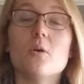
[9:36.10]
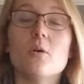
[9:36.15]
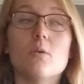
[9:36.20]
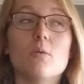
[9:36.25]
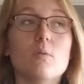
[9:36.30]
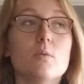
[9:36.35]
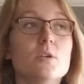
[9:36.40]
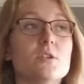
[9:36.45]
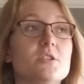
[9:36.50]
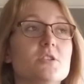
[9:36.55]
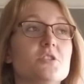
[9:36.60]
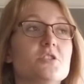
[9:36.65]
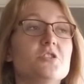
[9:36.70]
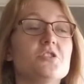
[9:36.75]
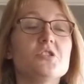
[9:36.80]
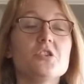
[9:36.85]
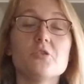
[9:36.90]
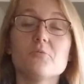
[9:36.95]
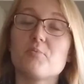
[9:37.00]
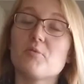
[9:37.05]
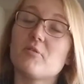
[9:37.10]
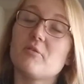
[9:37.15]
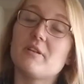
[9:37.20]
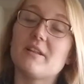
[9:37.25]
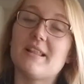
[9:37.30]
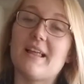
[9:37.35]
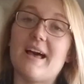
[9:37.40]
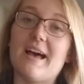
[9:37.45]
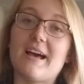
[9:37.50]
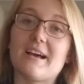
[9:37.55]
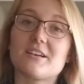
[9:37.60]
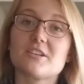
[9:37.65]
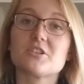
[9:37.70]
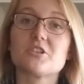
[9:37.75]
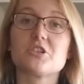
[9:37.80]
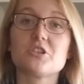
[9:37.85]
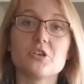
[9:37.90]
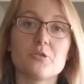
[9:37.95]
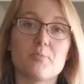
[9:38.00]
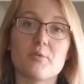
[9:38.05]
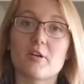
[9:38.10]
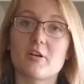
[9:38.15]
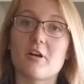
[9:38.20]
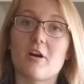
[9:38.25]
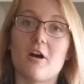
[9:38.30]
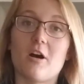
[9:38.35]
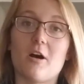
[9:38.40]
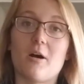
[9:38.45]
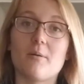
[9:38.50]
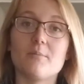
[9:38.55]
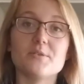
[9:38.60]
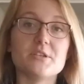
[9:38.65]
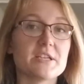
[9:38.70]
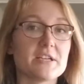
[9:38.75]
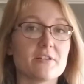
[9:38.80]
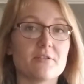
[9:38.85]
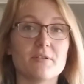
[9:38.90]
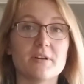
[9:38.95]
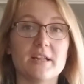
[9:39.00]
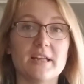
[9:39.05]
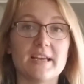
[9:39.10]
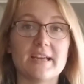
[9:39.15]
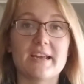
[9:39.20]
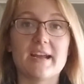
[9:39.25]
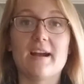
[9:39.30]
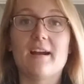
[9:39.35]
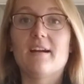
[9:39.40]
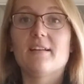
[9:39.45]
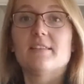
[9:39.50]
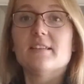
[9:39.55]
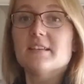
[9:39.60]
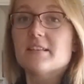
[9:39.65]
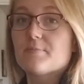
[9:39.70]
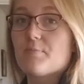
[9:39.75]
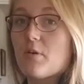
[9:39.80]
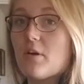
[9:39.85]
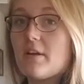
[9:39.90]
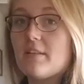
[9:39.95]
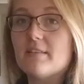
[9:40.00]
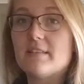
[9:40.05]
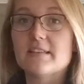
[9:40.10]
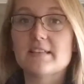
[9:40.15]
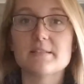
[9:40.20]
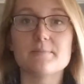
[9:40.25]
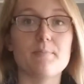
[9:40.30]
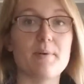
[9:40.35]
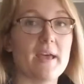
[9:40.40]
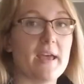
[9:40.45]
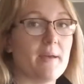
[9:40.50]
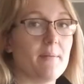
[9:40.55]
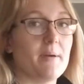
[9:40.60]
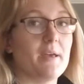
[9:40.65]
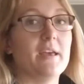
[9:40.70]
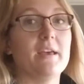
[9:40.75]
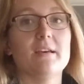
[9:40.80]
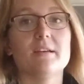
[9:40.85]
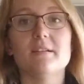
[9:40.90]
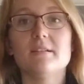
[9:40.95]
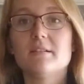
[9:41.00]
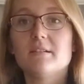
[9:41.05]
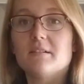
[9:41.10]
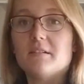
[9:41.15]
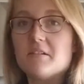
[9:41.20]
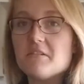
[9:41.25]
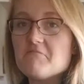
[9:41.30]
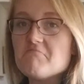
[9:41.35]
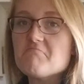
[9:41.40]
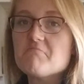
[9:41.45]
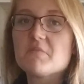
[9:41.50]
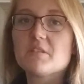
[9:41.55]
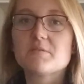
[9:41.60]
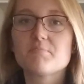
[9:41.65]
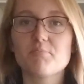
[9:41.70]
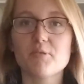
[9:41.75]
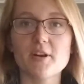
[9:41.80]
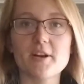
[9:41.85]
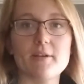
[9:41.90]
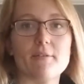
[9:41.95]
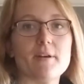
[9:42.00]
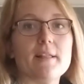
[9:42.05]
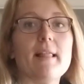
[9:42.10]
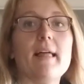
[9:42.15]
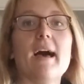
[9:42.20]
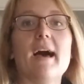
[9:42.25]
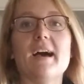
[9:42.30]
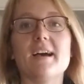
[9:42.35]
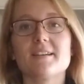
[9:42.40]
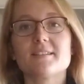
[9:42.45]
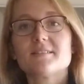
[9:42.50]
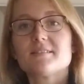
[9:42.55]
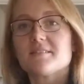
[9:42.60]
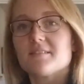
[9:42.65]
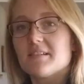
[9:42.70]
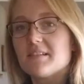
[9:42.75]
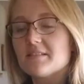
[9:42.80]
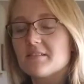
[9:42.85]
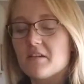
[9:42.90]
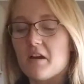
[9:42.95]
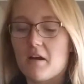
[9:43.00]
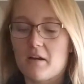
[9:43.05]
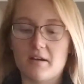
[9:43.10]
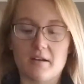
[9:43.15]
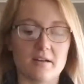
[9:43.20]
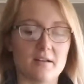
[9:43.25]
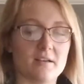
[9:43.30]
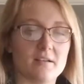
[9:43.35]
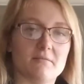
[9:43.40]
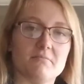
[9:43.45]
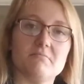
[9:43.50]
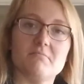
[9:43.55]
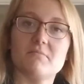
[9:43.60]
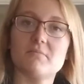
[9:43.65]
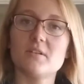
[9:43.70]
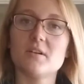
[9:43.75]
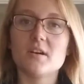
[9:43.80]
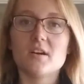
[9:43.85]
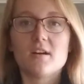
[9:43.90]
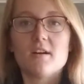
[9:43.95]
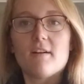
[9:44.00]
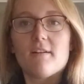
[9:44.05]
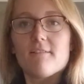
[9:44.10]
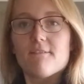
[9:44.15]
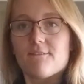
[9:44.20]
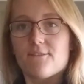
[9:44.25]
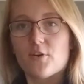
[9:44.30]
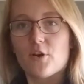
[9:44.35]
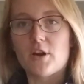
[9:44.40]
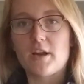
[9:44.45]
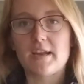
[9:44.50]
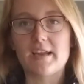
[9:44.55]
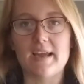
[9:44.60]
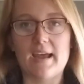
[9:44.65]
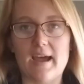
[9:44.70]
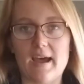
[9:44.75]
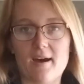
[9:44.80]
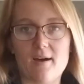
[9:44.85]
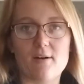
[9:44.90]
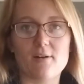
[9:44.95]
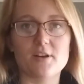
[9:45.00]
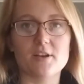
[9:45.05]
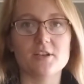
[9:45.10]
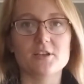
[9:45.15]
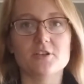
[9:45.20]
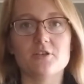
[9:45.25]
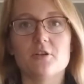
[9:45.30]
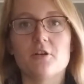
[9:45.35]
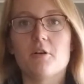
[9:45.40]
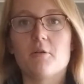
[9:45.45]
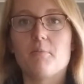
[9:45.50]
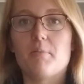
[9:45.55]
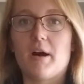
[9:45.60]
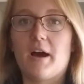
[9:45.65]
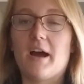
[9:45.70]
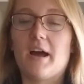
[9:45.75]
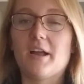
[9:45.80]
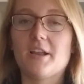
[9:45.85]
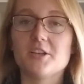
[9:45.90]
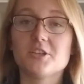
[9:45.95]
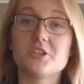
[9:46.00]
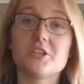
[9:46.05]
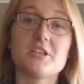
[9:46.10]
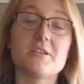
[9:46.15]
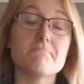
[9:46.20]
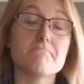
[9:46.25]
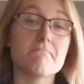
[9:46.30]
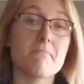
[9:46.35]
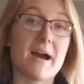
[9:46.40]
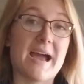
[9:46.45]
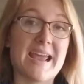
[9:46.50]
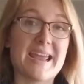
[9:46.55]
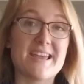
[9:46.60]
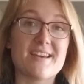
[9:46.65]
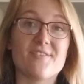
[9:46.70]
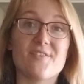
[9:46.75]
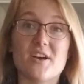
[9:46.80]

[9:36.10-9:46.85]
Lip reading: was super relaxed, super calm, didn't really care. At this point, this baby is pretty relaxed. She's not gonna freak out and do a bunch. She might